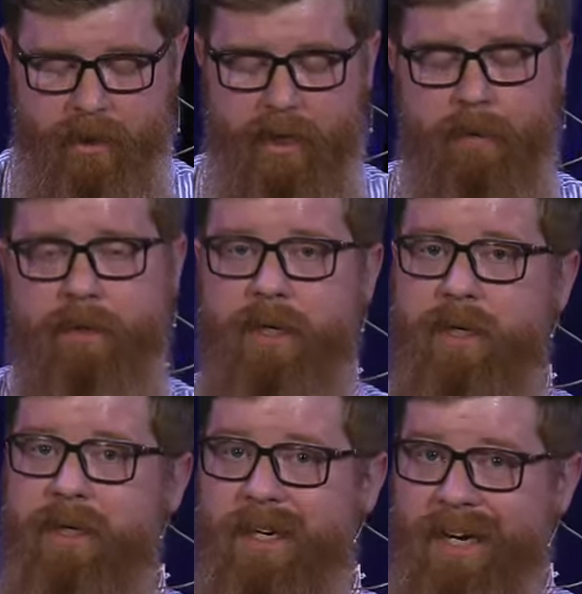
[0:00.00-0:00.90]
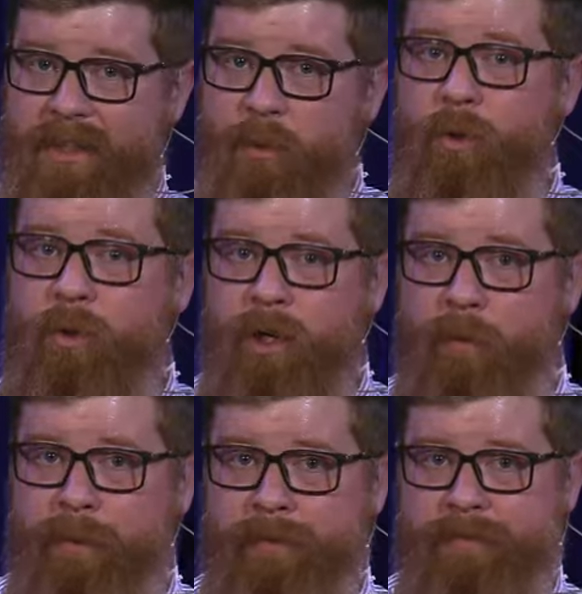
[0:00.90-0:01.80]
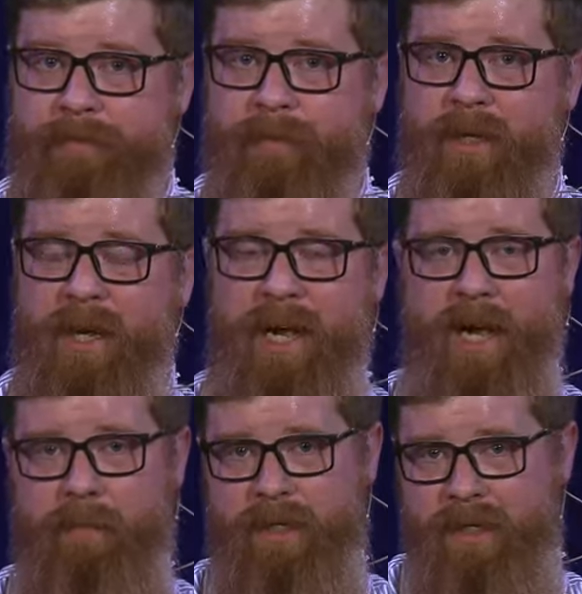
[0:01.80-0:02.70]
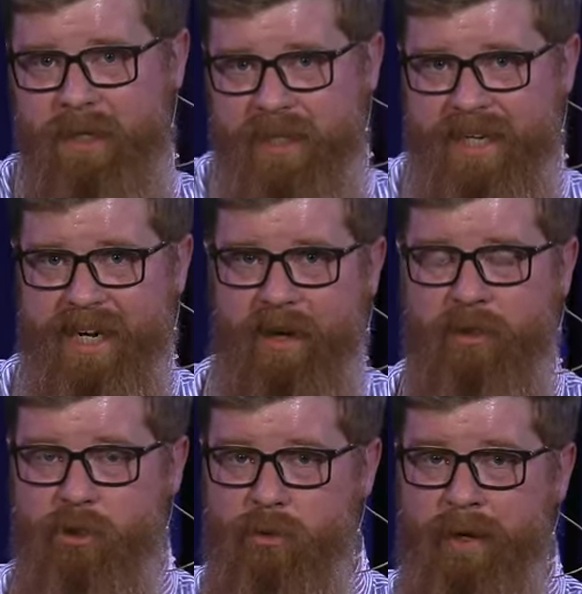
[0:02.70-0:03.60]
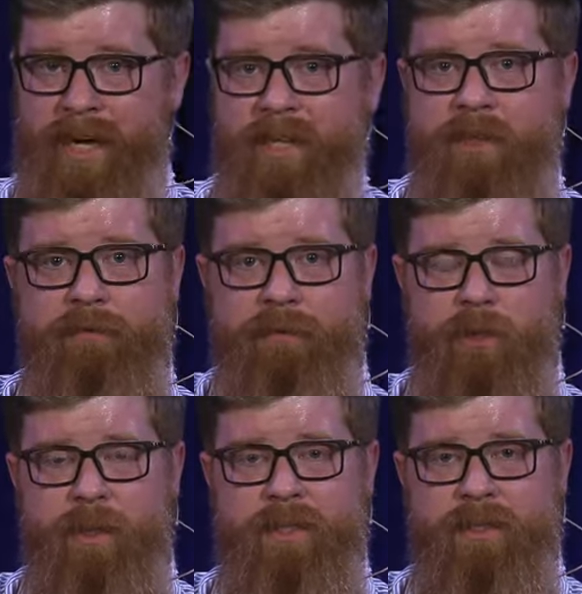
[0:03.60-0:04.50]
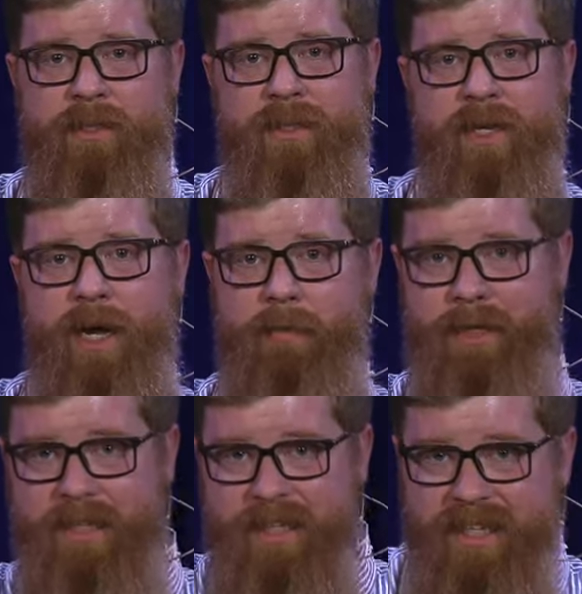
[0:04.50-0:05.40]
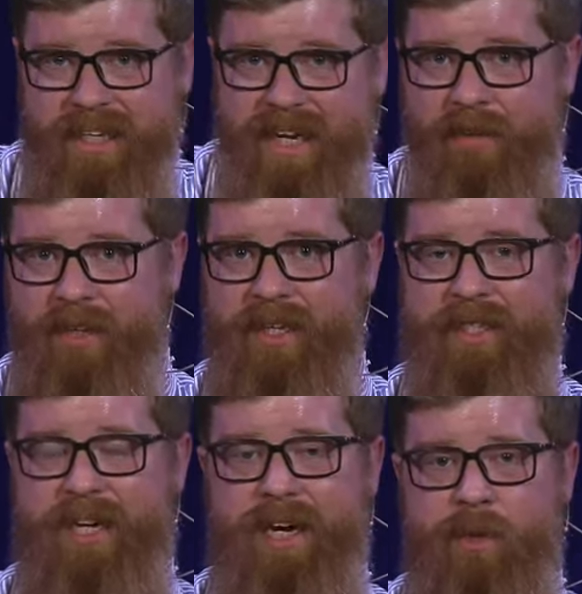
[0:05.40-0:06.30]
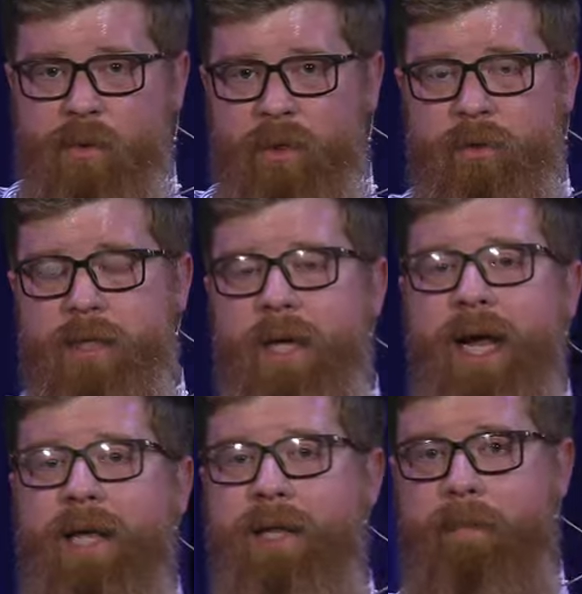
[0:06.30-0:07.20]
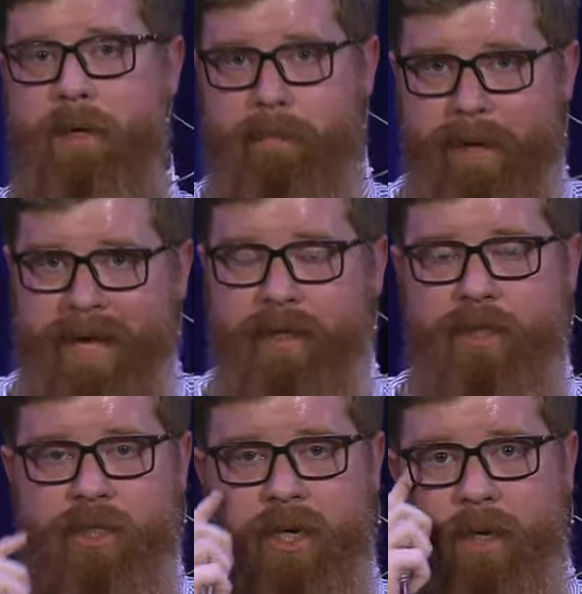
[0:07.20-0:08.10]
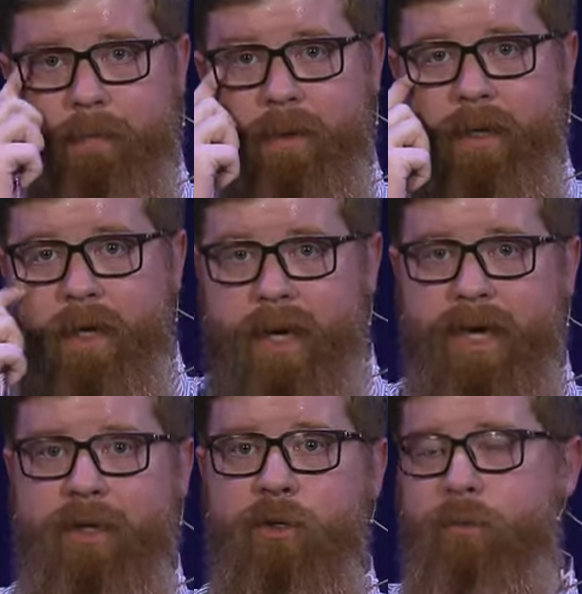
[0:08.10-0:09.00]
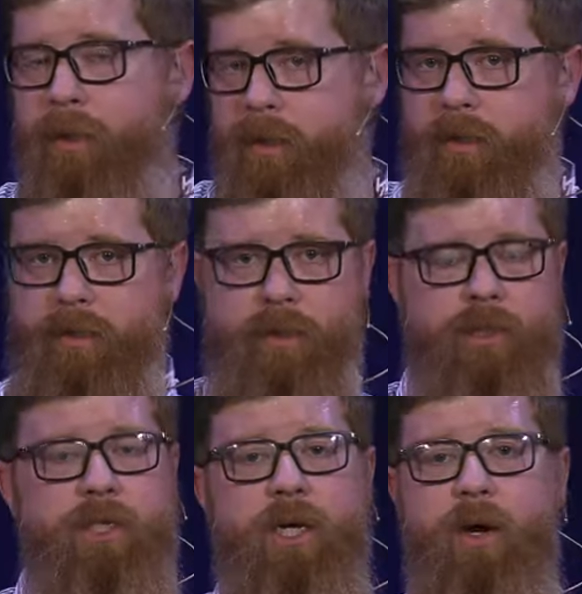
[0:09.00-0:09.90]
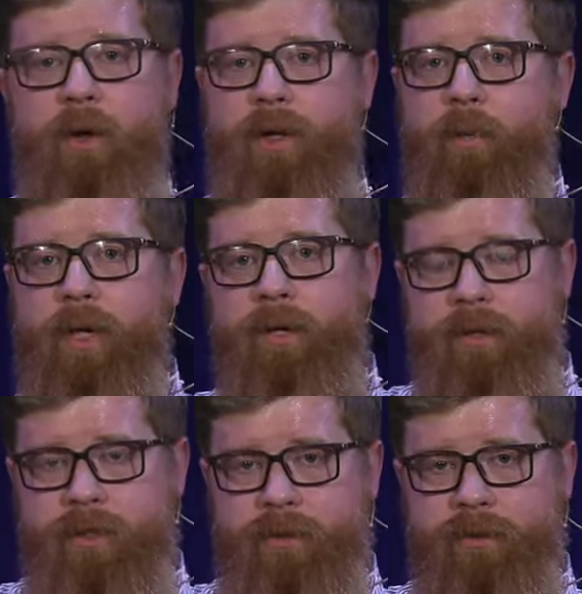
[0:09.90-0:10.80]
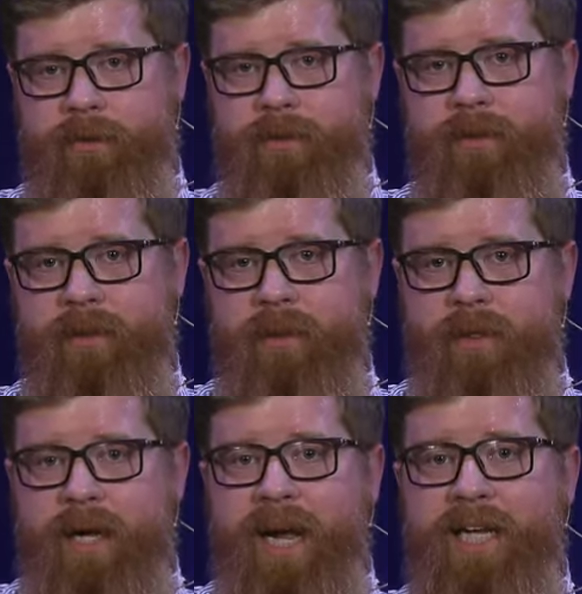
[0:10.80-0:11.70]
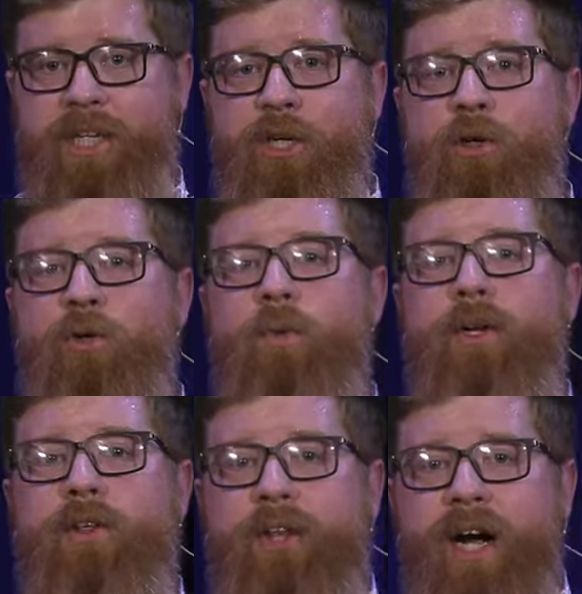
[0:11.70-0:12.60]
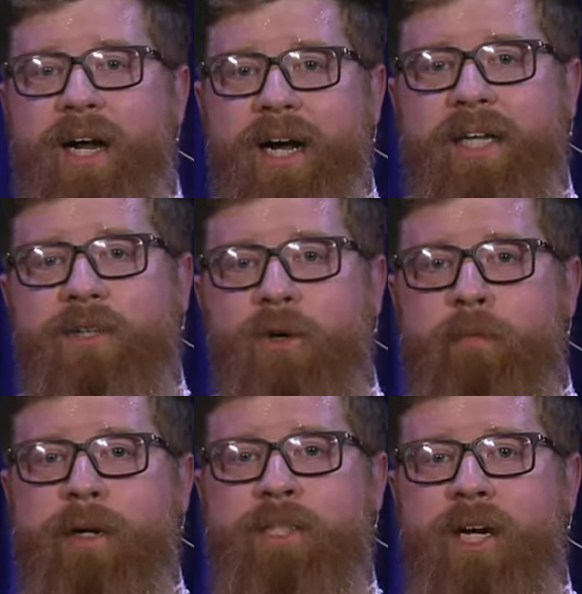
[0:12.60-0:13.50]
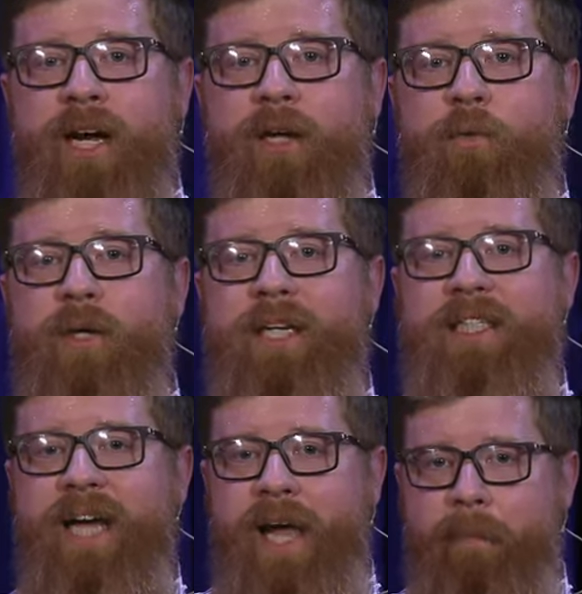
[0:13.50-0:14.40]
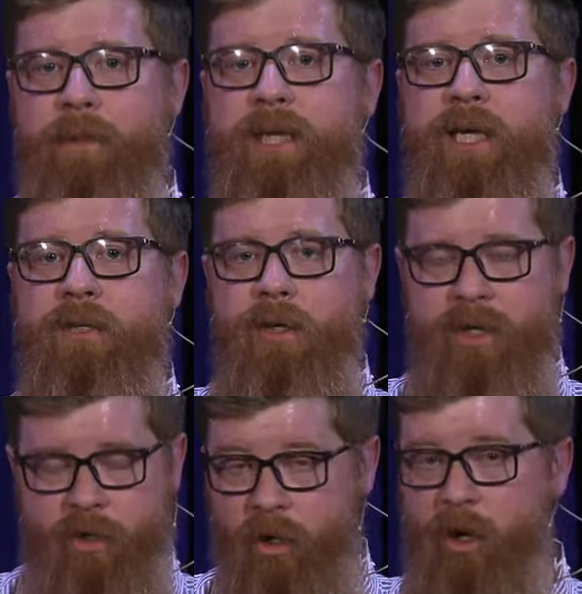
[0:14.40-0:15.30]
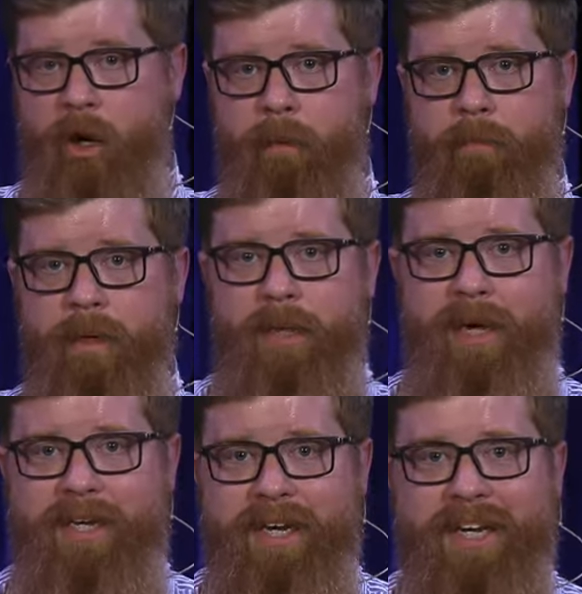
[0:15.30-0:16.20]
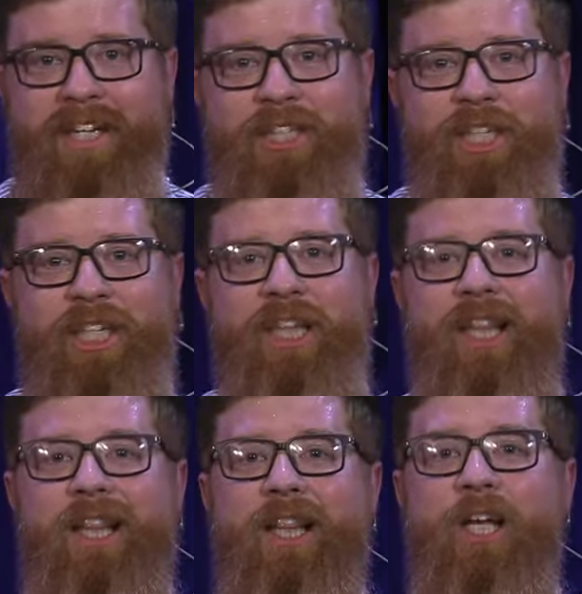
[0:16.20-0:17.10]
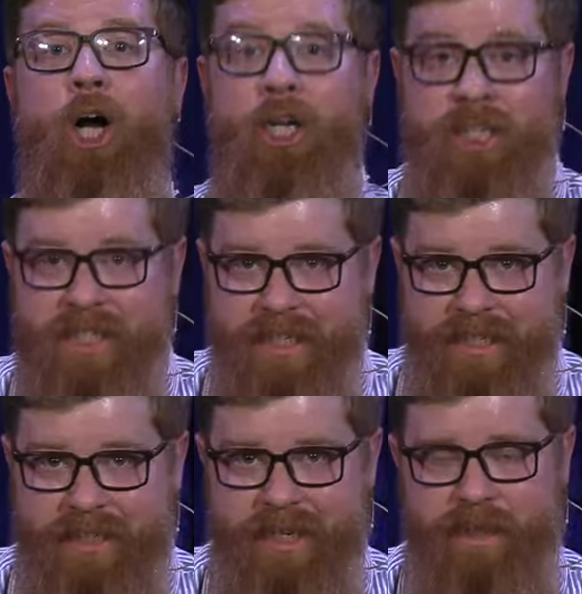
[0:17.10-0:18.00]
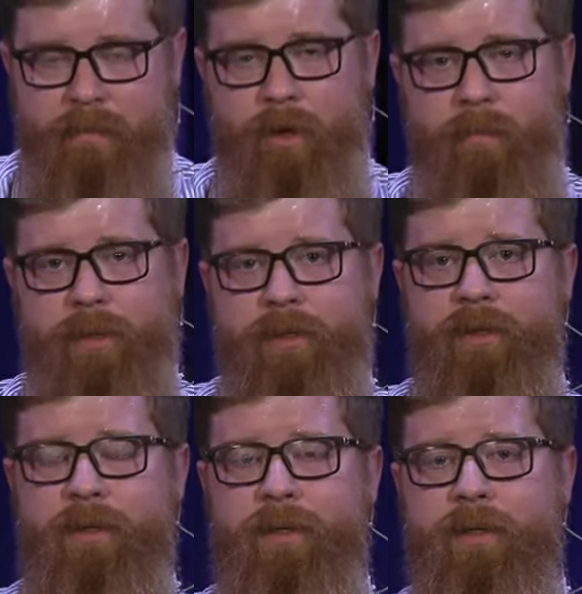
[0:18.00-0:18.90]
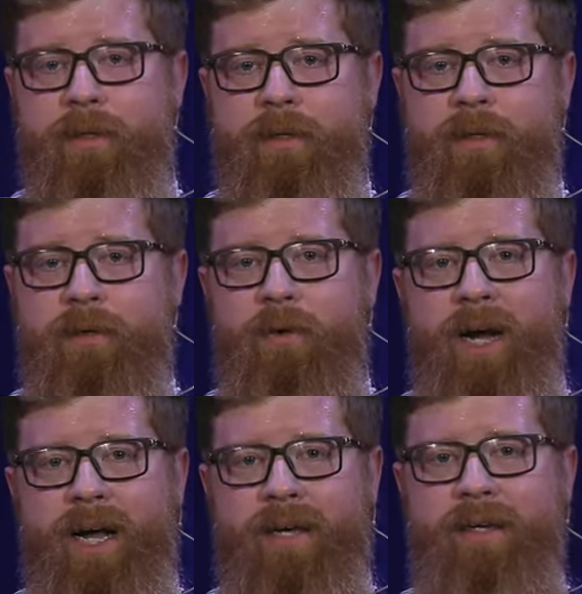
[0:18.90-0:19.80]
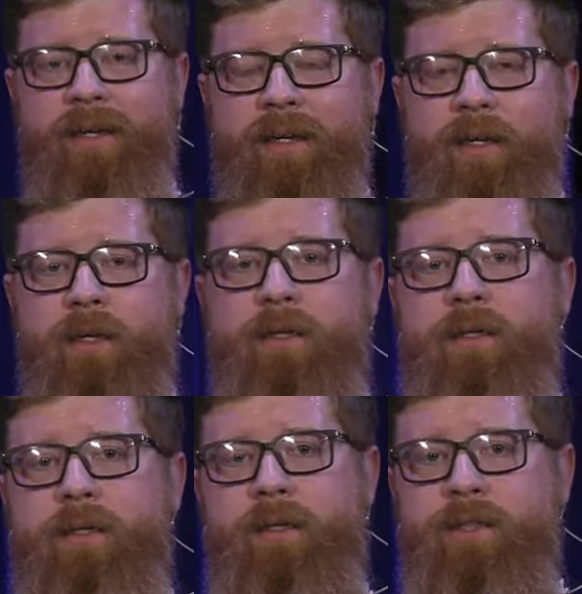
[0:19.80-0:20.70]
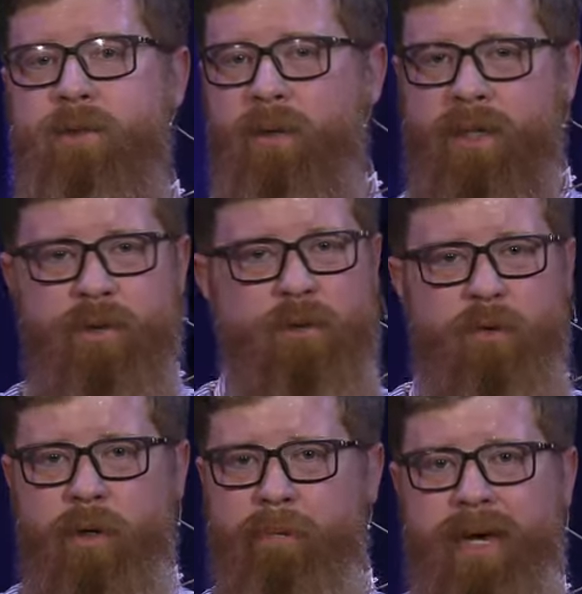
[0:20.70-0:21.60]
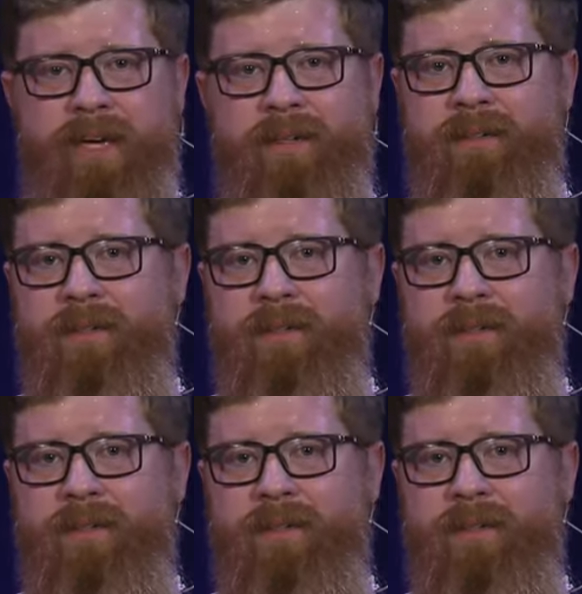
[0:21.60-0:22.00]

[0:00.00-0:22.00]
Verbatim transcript: I'm going to cut the wound open. I'm going to clean out and drain the fluids. I'm going to clean out the inside of the wound and then I'm going to bandage it up and you'll be good to go in a week or two. And you would have thought I told my child we need to amputate her arm. Like she lost it in the moment. Why? She wanted to avoid pain.